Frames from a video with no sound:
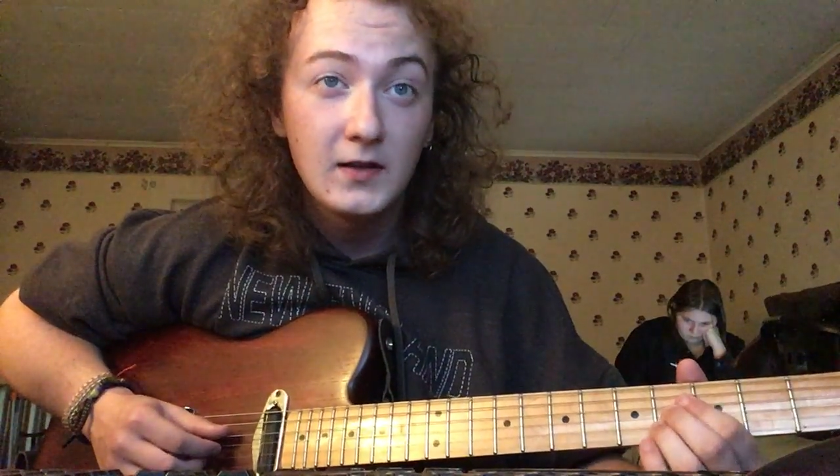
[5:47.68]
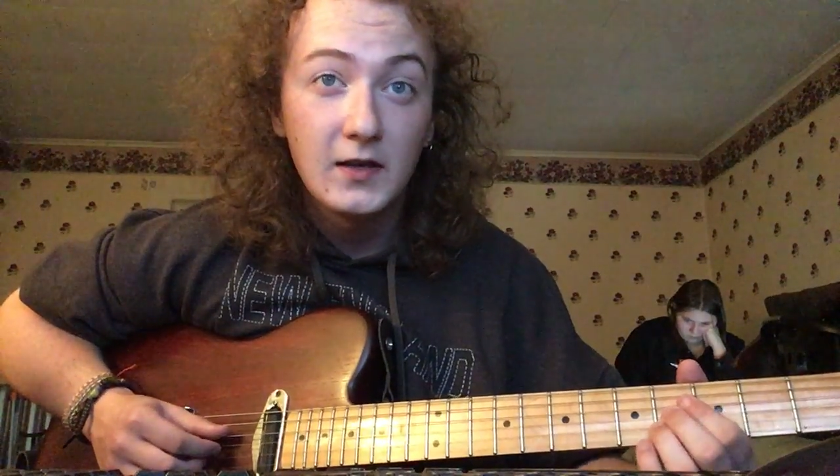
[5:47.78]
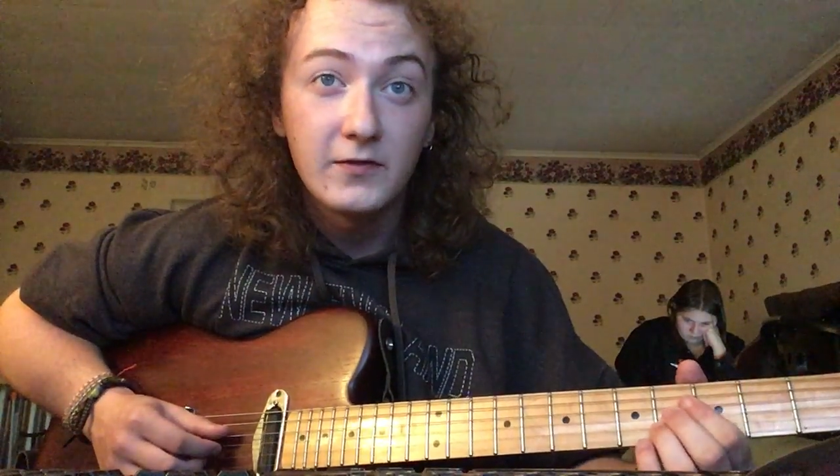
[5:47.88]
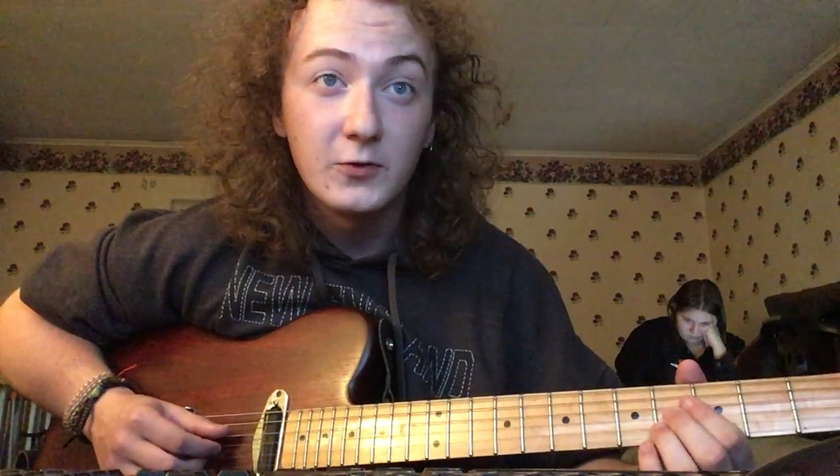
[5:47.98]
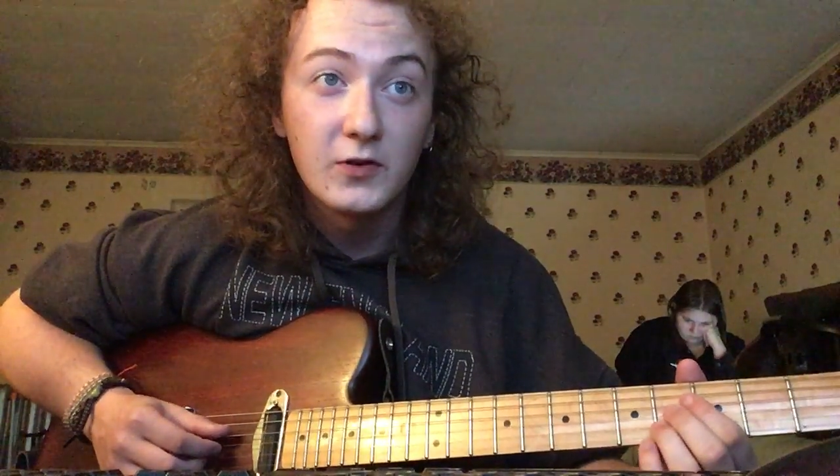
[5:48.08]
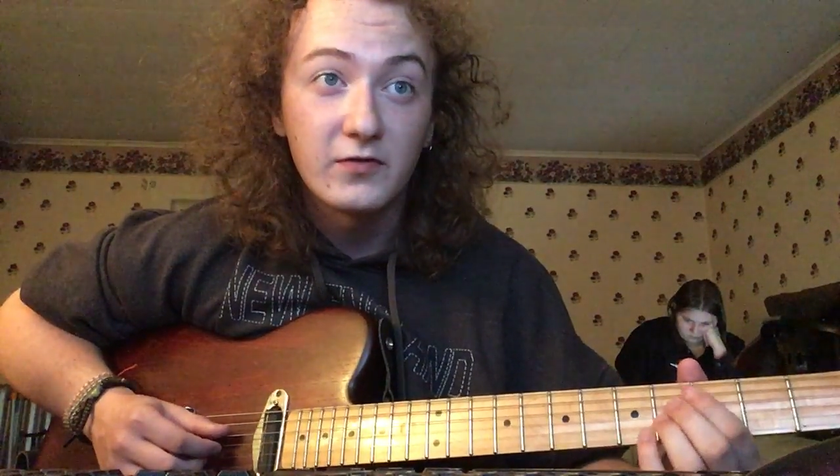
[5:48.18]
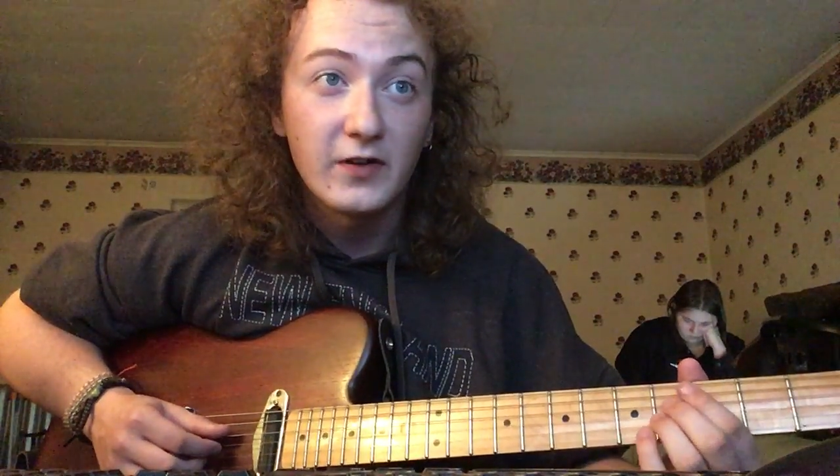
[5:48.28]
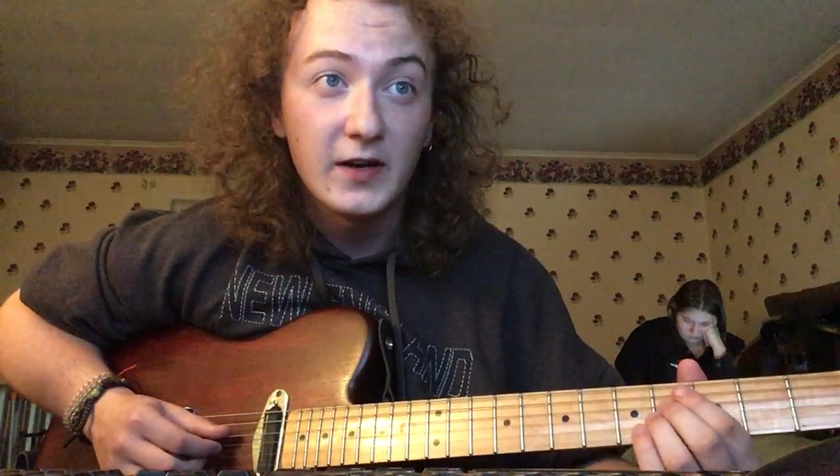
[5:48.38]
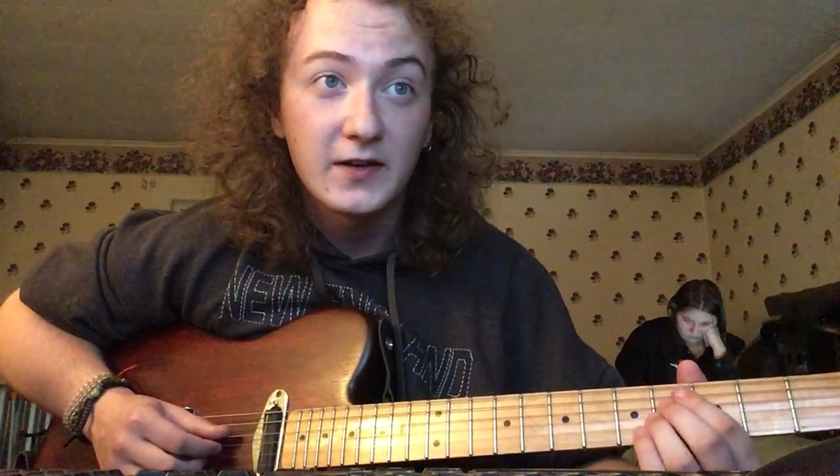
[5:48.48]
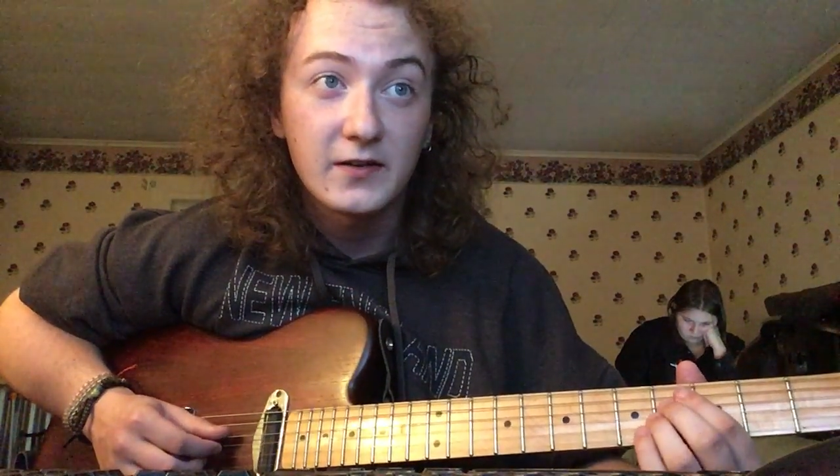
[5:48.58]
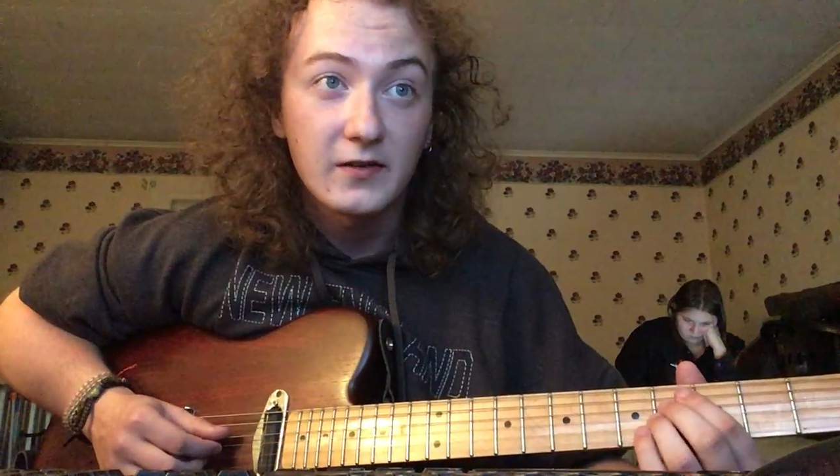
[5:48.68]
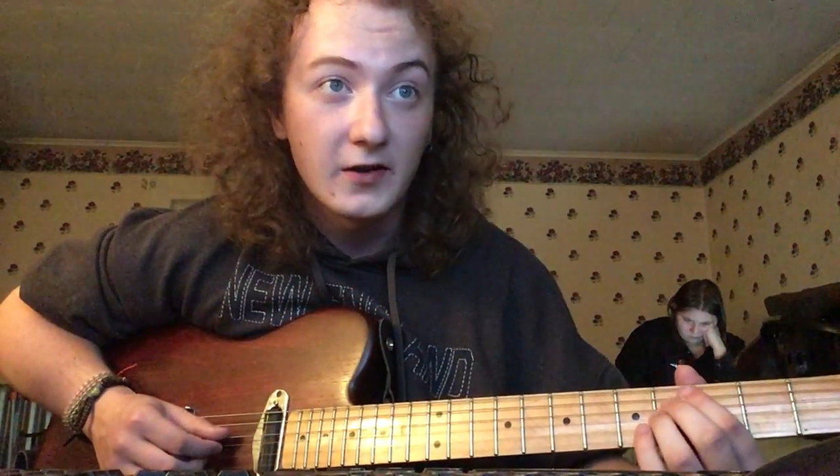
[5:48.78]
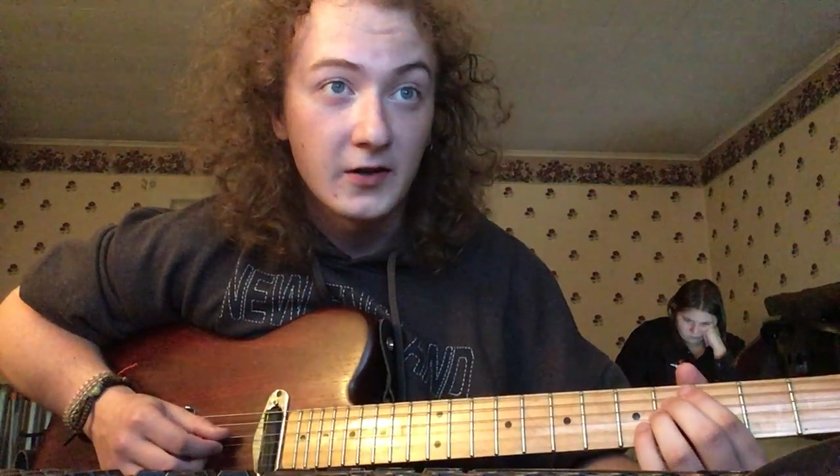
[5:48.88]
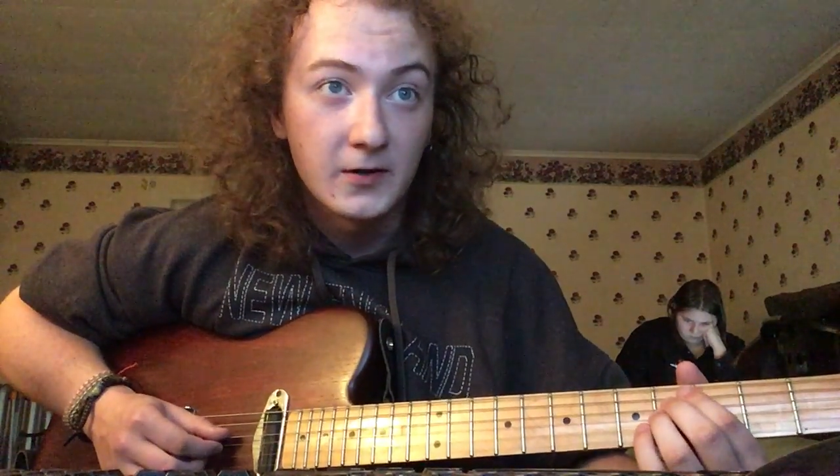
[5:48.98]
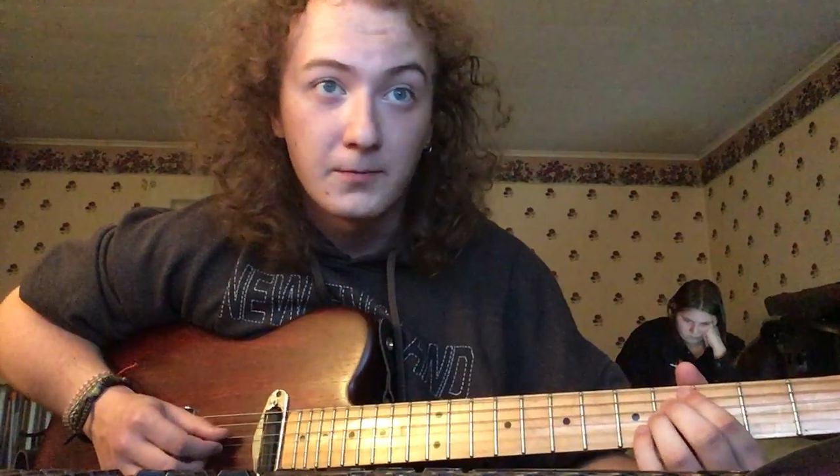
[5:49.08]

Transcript: If you can find a